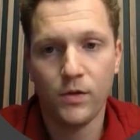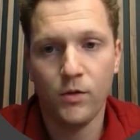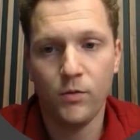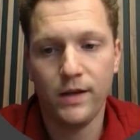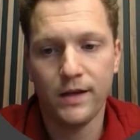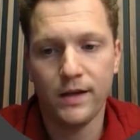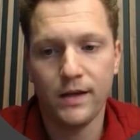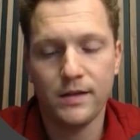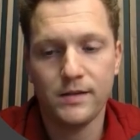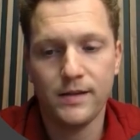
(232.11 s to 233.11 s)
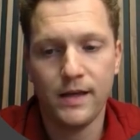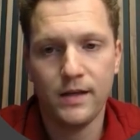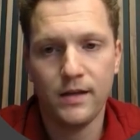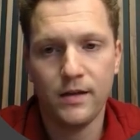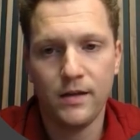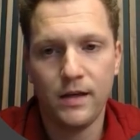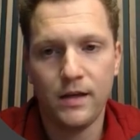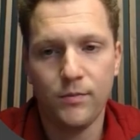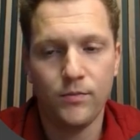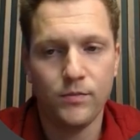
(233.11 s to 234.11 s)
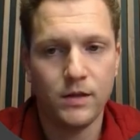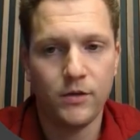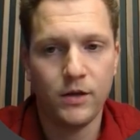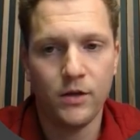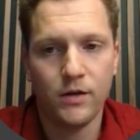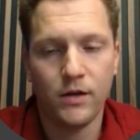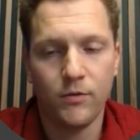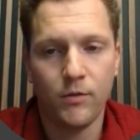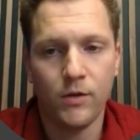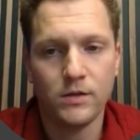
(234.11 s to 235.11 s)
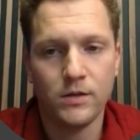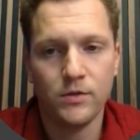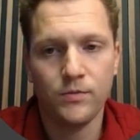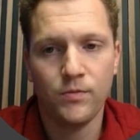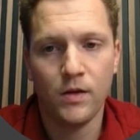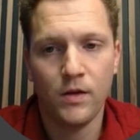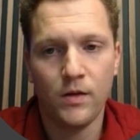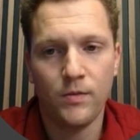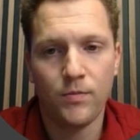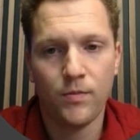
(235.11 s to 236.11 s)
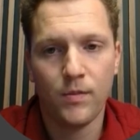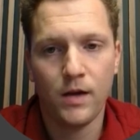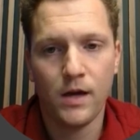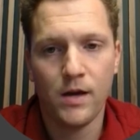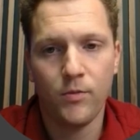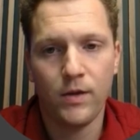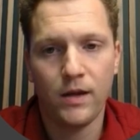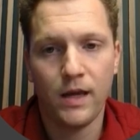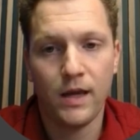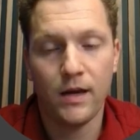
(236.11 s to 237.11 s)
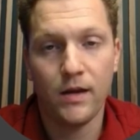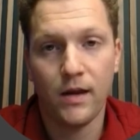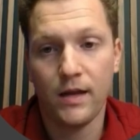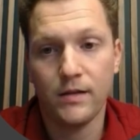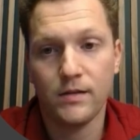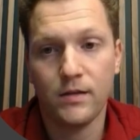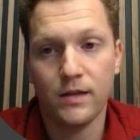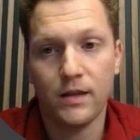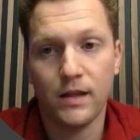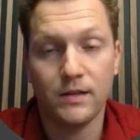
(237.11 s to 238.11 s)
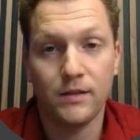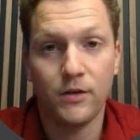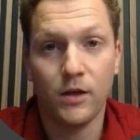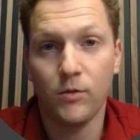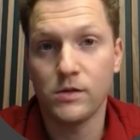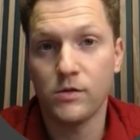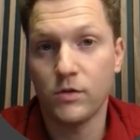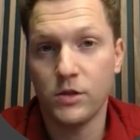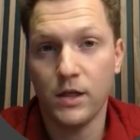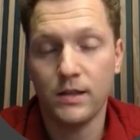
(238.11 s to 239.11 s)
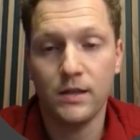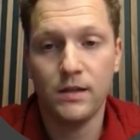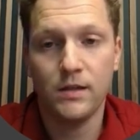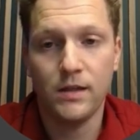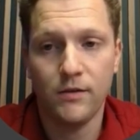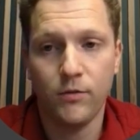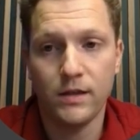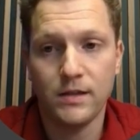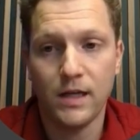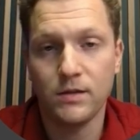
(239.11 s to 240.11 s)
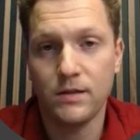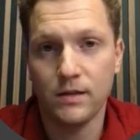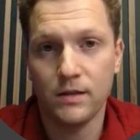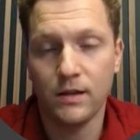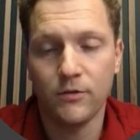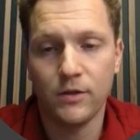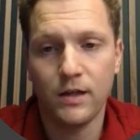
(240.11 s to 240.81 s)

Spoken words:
We can send the delivery note if we want to. We can click that delivery note was rejected if we attempted to deliver it